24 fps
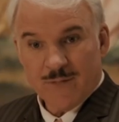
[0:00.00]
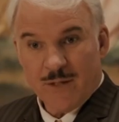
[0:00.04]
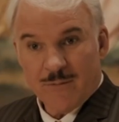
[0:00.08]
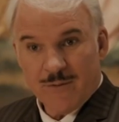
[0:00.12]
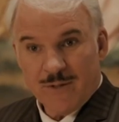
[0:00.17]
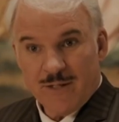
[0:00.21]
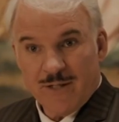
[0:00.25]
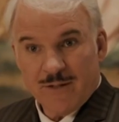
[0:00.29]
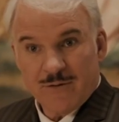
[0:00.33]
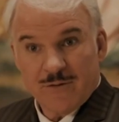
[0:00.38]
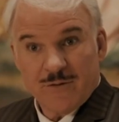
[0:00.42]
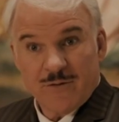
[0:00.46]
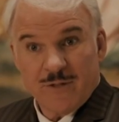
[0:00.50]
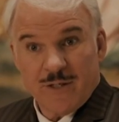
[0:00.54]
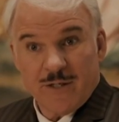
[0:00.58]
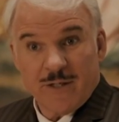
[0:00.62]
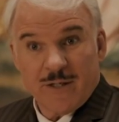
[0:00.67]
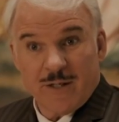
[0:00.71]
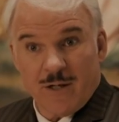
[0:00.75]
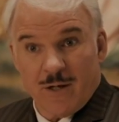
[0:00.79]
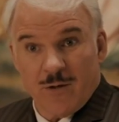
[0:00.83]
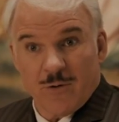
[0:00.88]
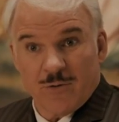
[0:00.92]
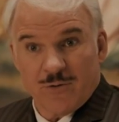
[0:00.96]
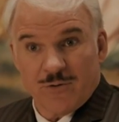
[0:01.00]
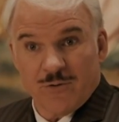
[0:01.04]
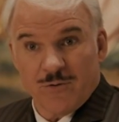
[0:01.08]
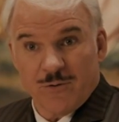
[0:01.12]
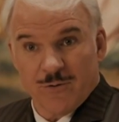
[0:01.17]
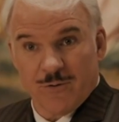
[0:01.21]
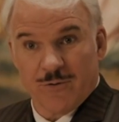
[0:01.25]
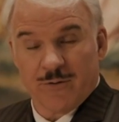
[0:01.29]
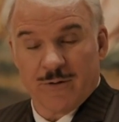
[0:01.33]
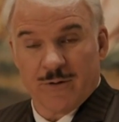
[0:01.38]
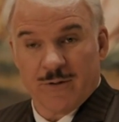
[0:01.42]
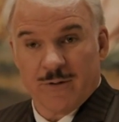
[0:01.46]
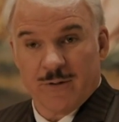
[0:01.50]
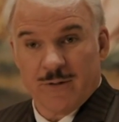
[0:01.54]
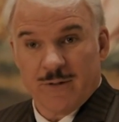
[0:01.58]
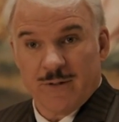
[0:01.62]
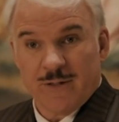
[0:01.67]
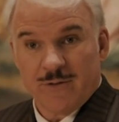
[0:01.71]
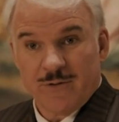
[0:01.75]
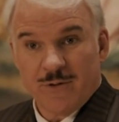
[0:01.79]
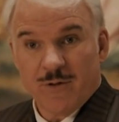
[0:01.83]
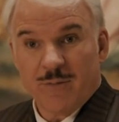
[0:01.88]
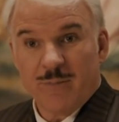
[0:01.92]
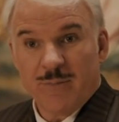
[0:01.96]
I would like to take a closer look
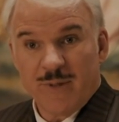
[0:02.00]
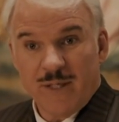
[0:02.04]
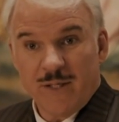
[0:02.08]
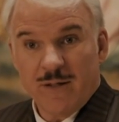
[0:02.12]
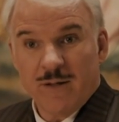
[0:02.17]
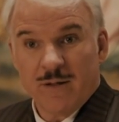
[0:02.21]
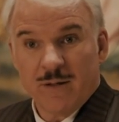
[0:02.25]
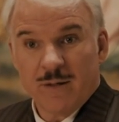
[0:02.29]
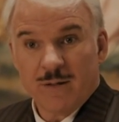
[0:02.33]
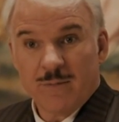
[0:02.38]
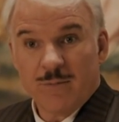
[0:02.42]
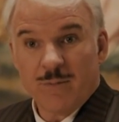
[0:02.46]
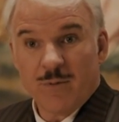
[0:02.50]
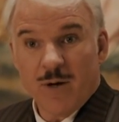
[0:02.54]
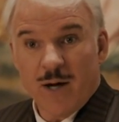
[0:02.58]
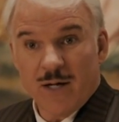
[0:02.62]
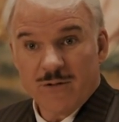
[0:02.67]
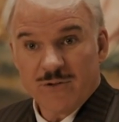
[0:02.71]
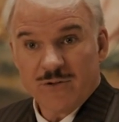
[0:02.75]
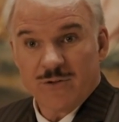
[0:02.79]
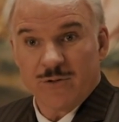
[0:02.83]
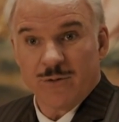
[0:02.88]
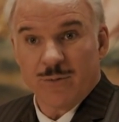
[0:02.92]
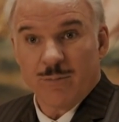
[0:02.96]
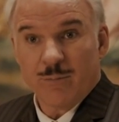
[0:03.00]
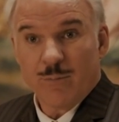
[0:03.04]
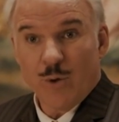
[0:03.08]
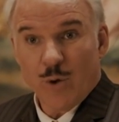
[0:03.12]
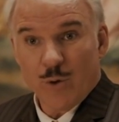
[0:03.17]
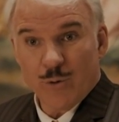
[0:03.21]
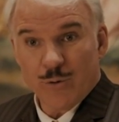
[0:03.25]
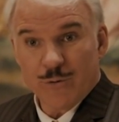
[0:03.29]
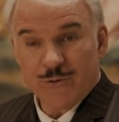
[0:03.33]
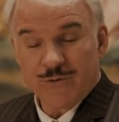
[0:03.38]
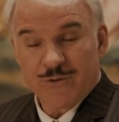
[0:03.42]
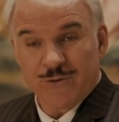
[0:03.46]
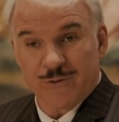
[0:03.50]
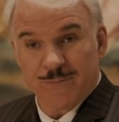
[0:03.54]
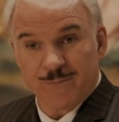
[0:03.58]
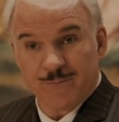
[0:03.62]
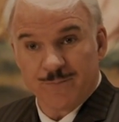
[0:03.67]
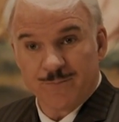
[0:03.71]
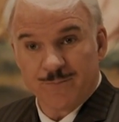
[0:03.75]
at your big, brass balls.